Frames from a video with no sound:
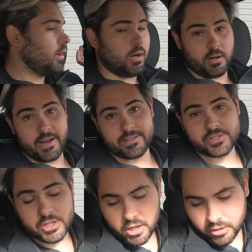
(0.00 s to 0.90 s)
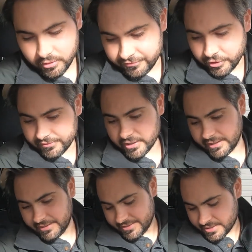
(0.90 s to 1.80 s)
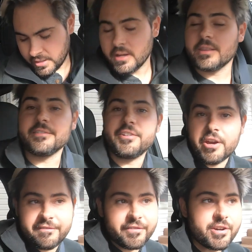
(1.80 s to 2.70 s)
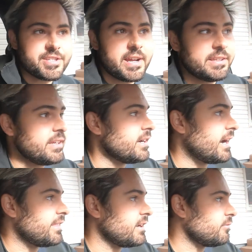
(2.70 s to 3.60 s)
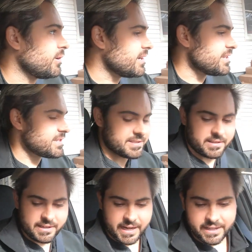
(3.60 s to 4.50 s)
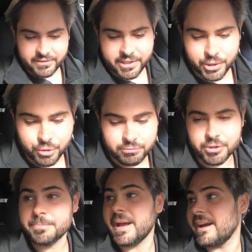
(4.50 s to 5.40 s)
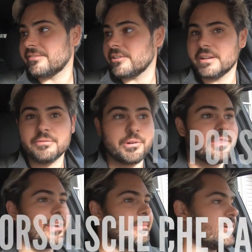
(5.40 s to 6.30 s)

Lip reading: All right, so a few different ideas. The very first idea I think was kind of like a group effort, and we were thinking